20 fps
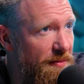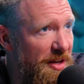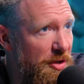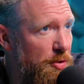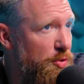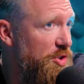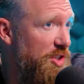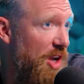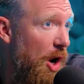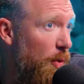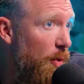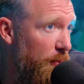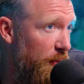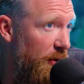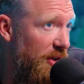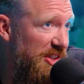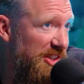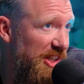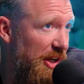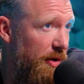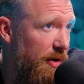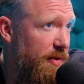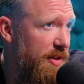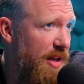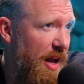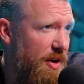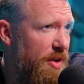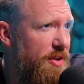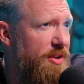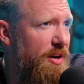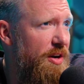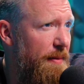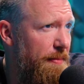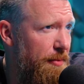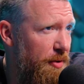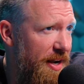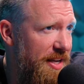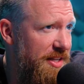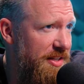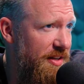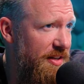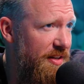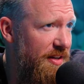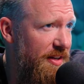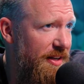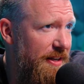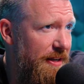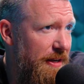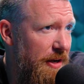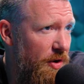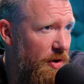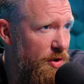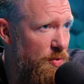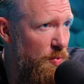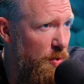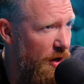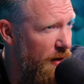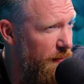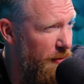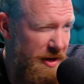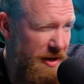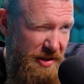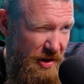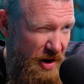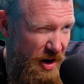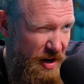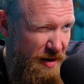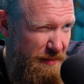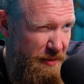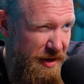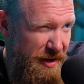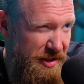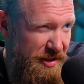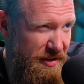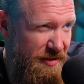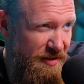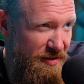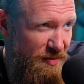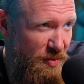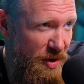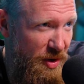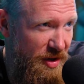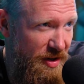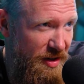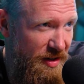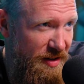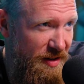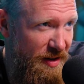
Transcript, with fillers: Did you start with real estate, or I know you're an appraiser, or you were an appraiser, are an appraiser, were?